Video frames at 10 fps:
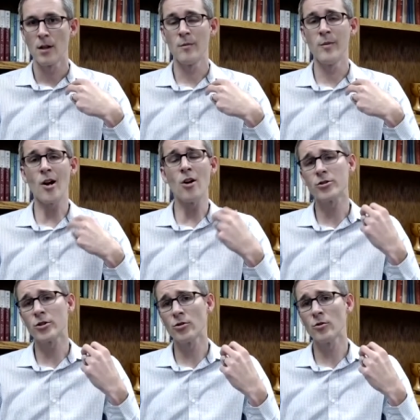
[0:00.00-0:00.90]
but
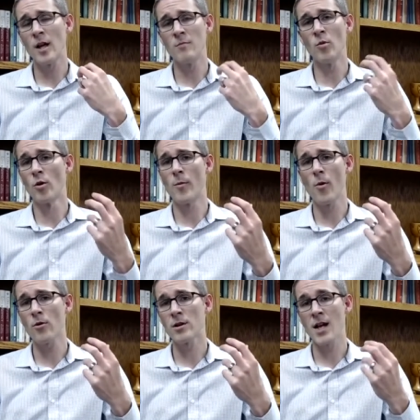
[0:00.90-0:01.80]
also and more
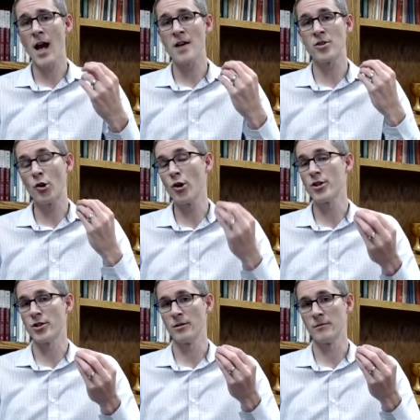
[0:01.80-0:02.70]
importantly as a
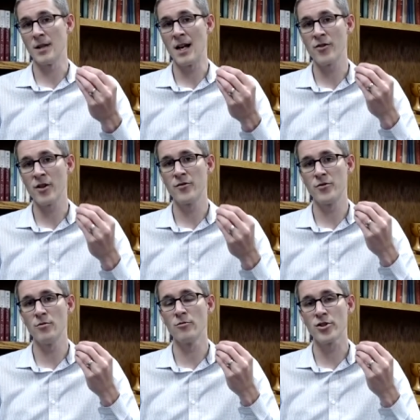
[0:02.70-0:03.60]
christian and i think that
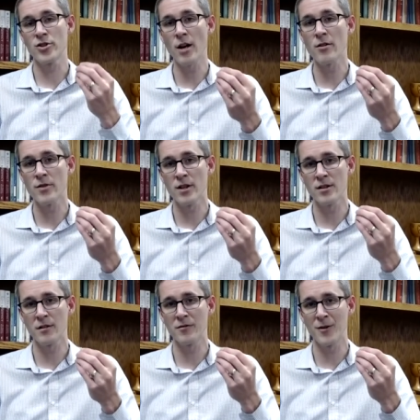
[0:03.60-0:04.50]
you will share this
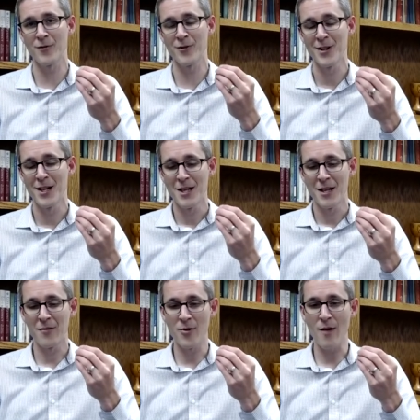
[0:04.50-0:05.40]
if if
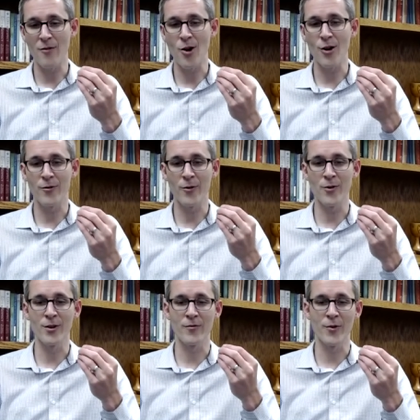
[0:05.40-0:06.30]
if you have a heart for
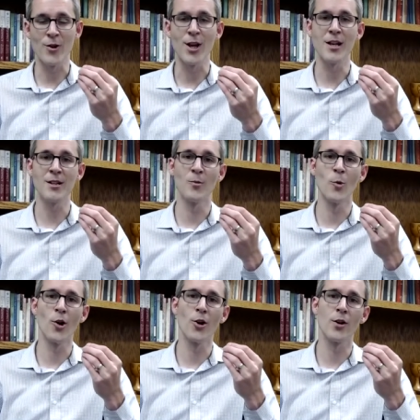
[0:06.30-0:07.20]
the for the kingdom
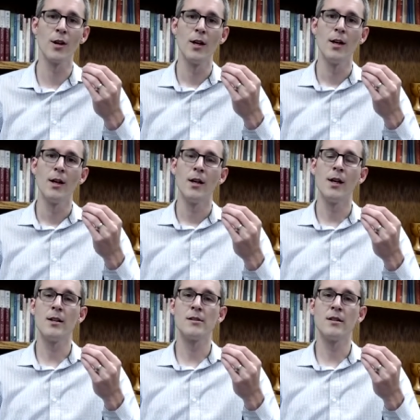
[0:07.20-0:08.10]
work
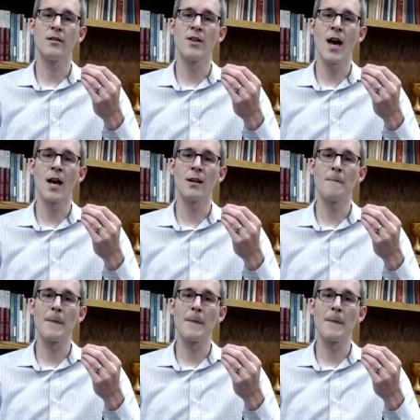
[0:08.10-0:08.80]
is that